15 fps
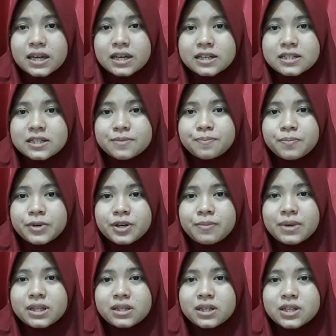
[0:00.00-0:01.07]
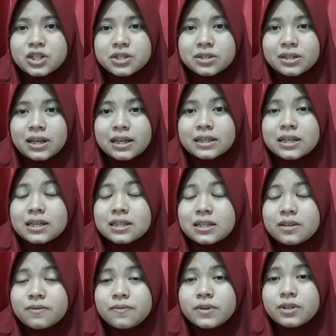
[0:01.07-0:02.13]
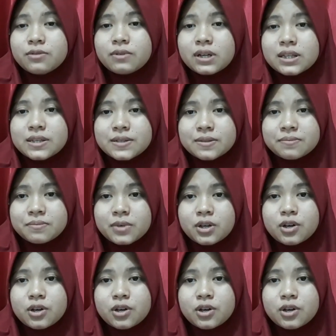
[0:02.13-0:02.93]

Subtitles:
experimentation and individualism